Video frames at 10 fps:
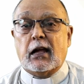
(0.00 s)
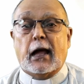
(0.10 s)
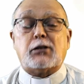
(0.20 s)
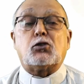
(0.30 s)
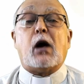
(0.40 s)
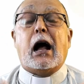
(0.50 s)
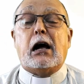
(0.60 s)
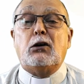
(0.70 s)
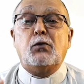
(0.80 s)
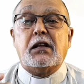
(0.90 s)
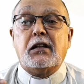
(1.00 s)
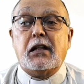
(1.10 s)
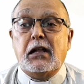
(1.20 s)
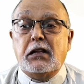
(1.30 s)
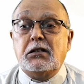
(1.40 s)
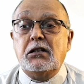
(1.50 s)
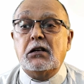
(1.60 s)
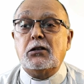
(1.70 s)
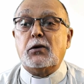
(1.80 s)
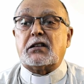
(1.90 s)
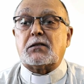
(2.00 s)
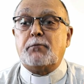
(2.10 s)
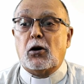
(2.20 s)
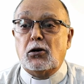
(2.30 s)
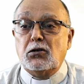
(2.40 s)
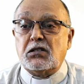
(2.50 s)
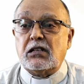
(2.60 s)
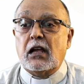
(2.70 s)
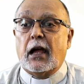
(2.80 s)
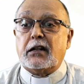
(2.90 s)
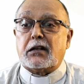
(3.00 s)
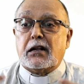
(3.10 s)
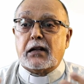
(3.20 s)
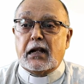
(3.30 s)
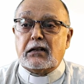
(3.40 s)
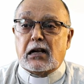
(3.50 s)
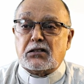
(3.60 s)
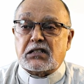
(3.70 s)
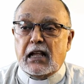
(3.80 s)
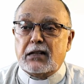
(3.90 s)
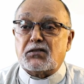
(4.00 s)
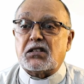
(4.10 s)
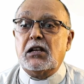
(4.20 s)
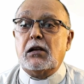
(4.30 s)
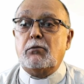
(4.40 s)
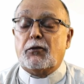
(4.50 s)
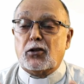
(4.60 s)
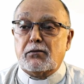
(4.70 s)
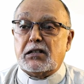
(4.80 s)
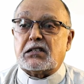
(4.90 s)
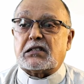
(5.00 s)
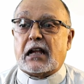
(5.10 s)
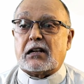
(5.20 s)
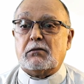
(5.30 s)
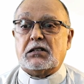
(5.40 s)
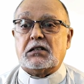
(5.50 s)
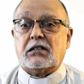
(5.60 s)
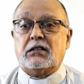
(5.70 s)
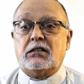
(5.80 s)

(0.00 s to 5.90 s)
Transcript: as to how we need to expose and conduct ourselves before the Blessed Sacrament.